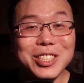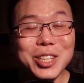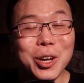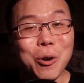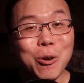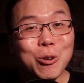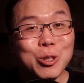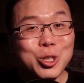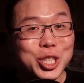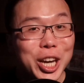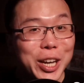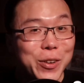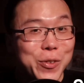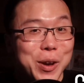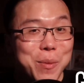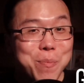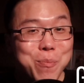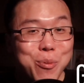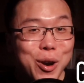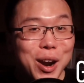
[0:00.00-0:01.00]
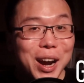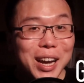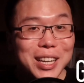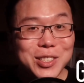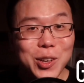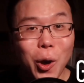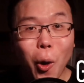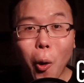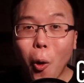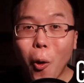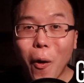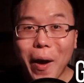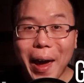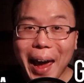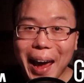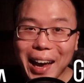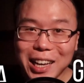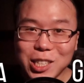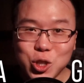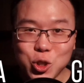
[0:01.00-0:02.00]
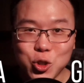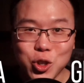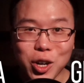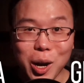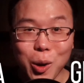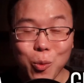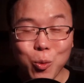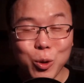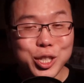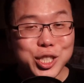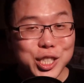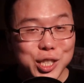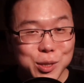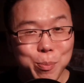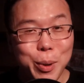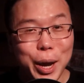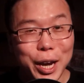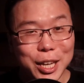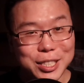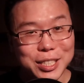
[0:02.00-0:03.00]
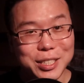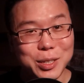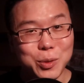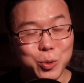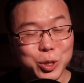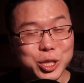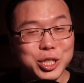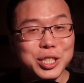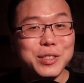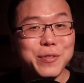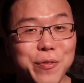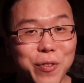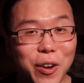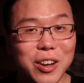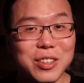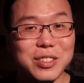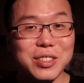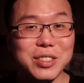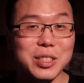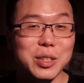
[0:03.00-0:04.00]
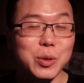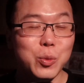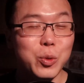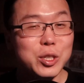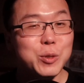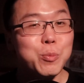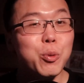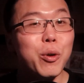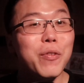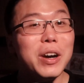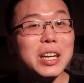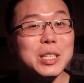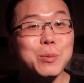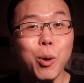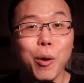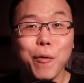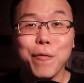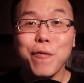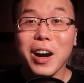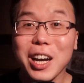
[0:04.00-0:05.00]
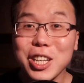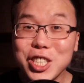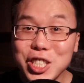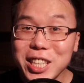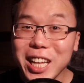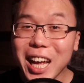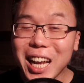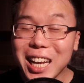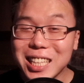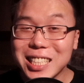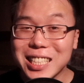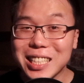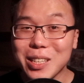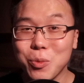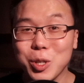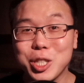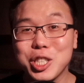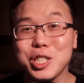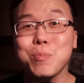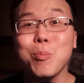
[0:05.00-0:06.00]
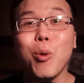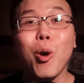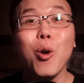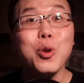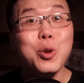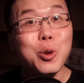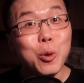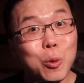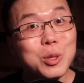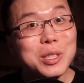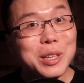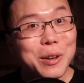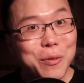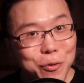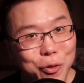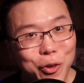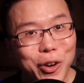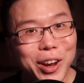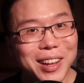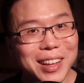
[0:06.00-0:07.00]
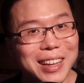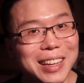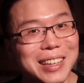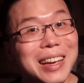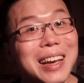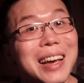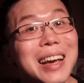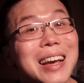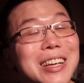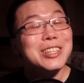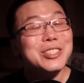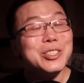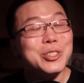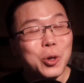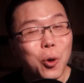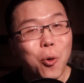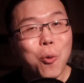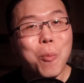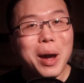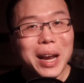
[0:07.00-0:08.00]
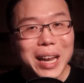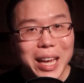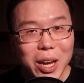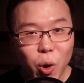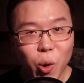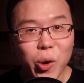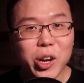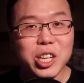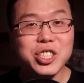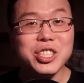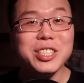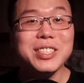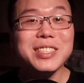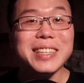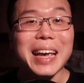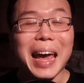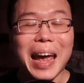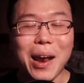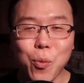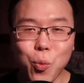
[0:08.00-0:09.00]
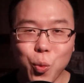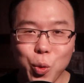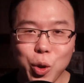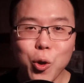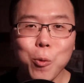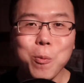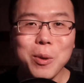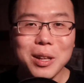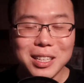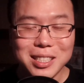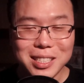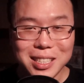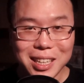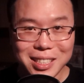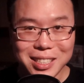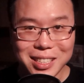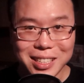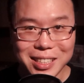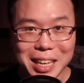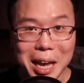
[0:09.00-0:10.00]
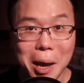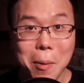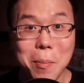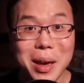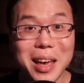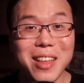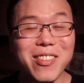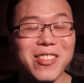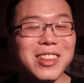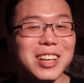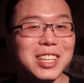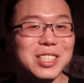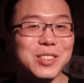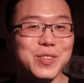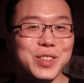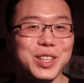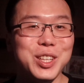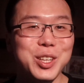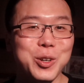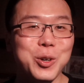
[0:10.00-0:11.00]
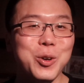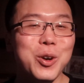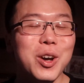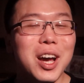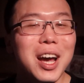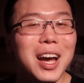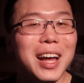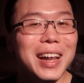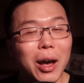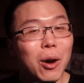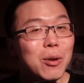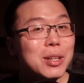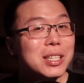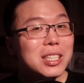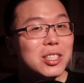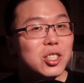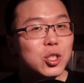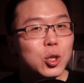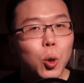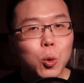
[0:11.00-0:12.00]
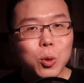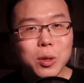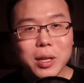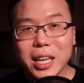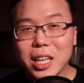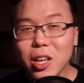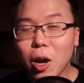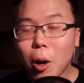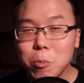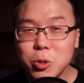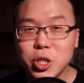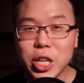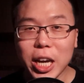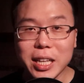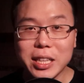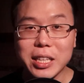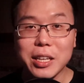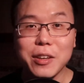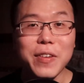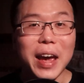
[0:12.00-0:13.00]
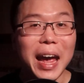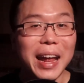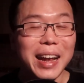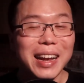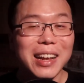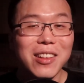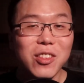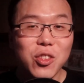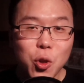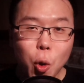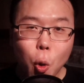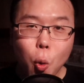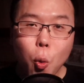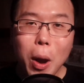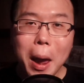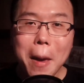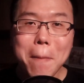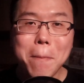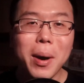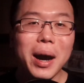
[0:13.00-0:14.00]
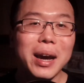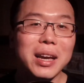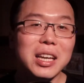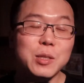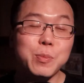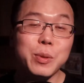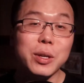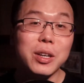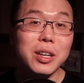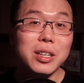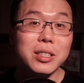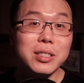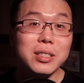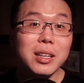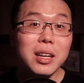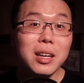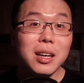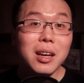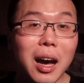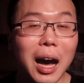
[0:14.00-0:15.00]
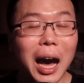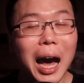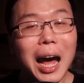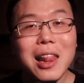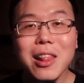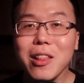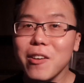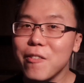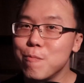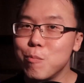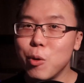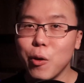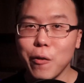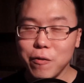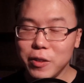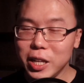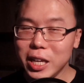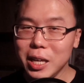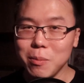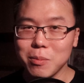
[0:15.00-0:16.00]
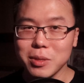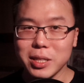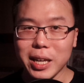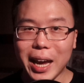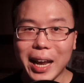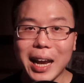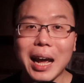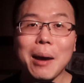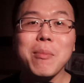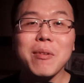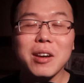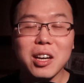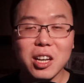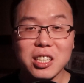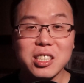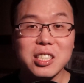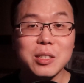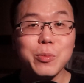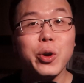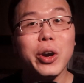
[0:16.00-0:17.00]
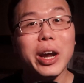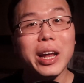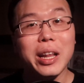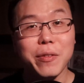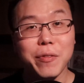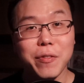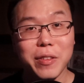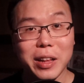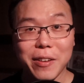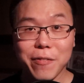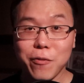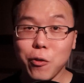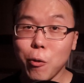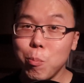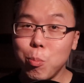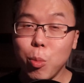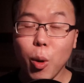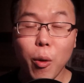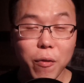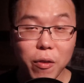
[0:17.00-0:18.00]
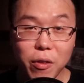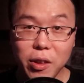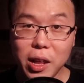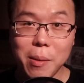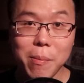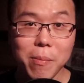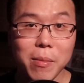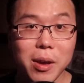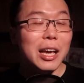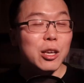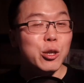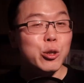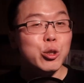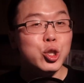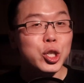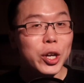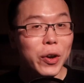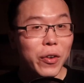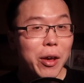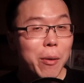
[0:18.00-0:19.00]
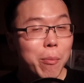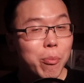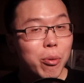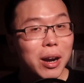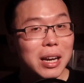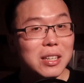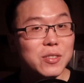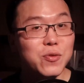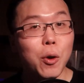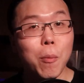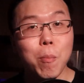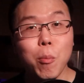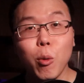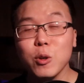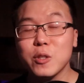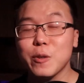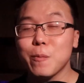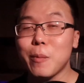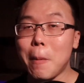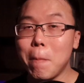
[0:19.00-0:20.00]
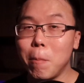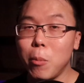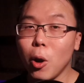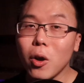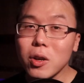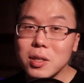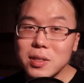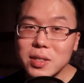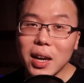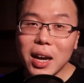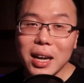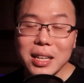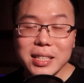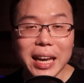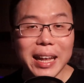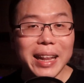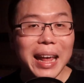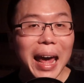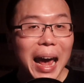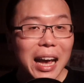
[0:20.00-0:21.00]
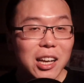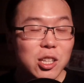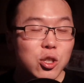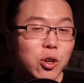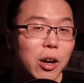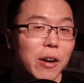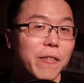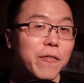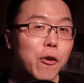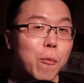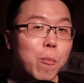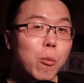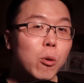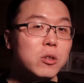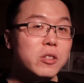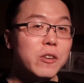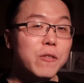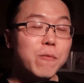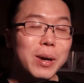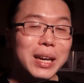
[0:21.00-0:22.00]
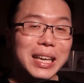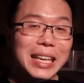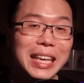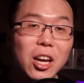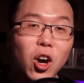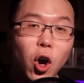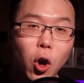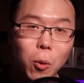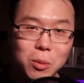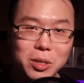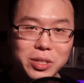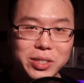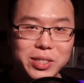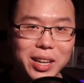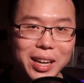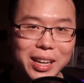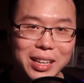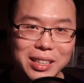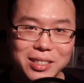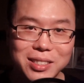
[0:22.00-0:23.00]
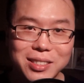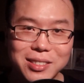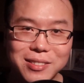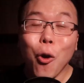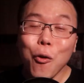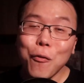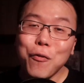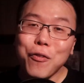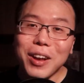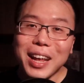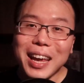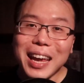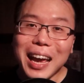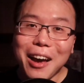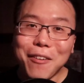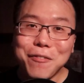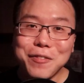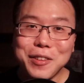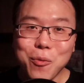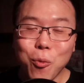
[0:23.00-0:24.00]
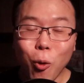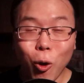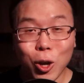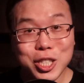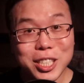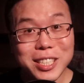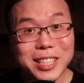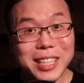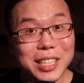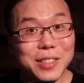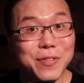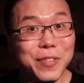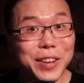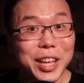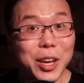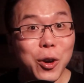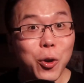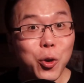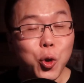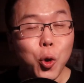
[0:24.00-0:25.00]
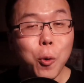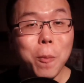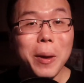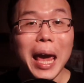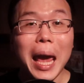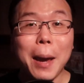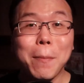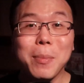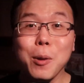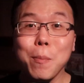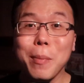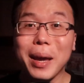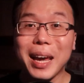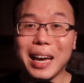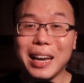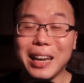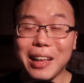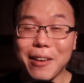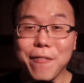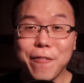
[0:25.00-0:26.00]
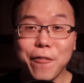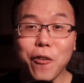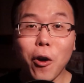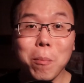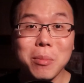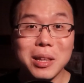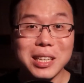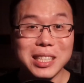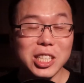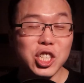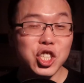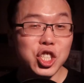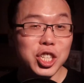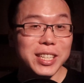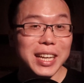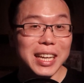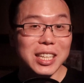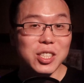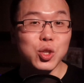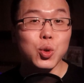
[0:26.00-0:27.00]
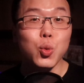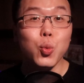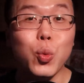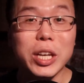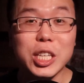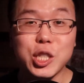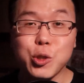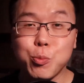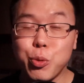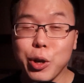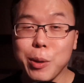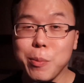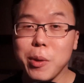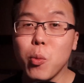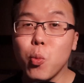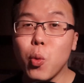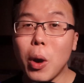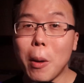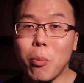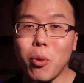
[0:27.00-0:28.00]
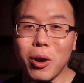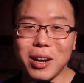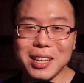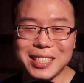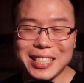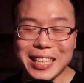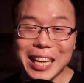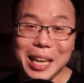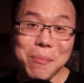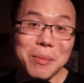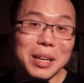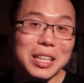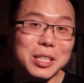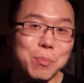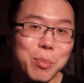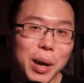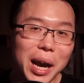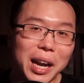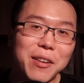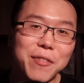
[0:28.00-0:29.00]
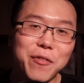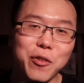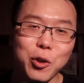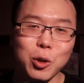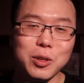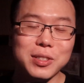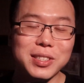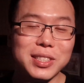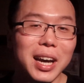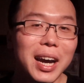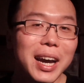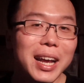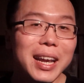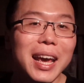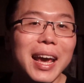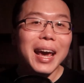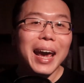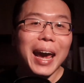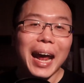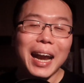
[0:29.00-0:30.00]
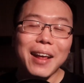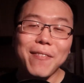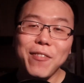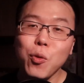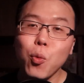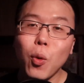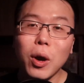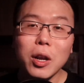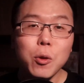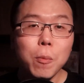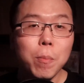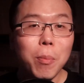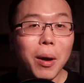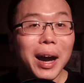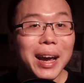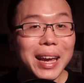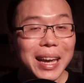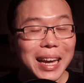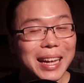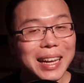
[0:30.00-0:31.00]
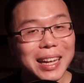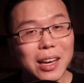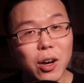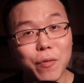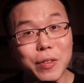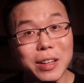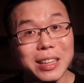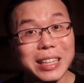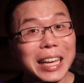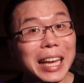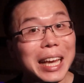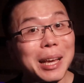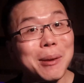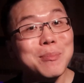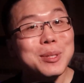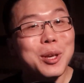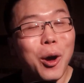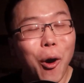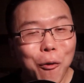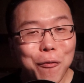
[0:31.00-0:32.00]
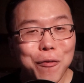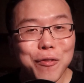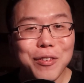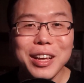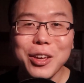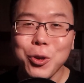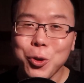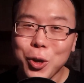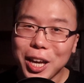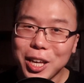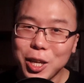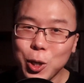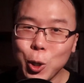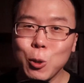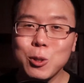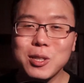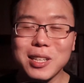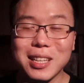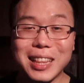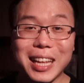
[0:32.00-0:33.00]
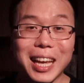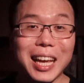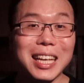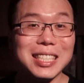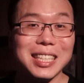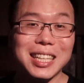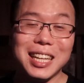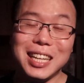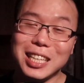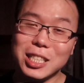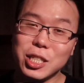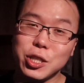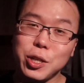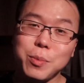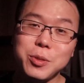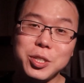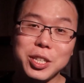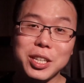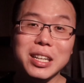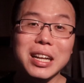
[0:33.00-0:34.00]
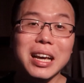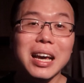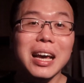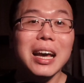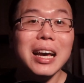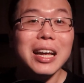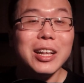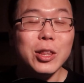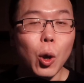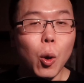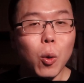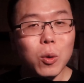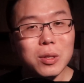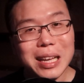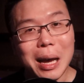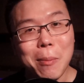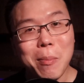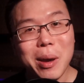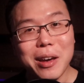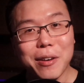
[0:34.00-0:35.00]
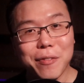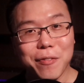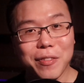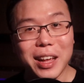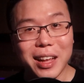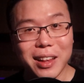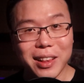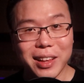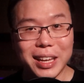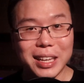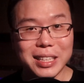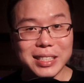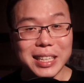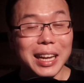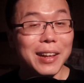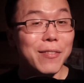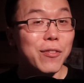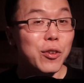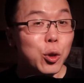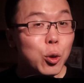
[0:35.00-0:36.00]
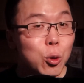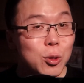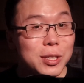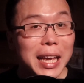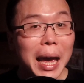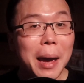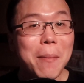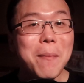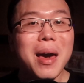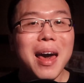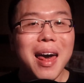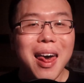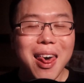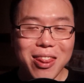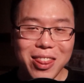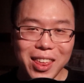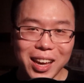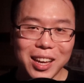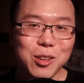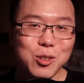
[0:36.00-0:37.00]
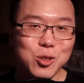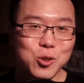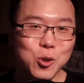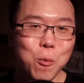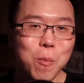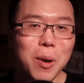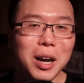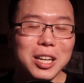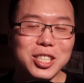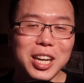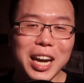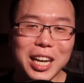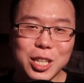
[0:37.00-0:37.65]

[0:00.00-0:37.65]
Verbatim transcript: So Generate Press or Astra, which is better, which is faster, which provides more functionality, which is more user friendly? So many questions and we'll be discussing them in this video. Now this is totally objective and in no way biased because I love both teams and I'm a customer and affiliate for both of them. I use Generate Press for most of my blog sites and Astra for most of my e-commerce sites. Hopefully after watching this video, you'll be able to make an informed decision as to which premium WordPress team is better for your site and if you want to buy either of the teams, hopefully you can use the links in the description. Those are my affiliate links and if you use them, thank you so much.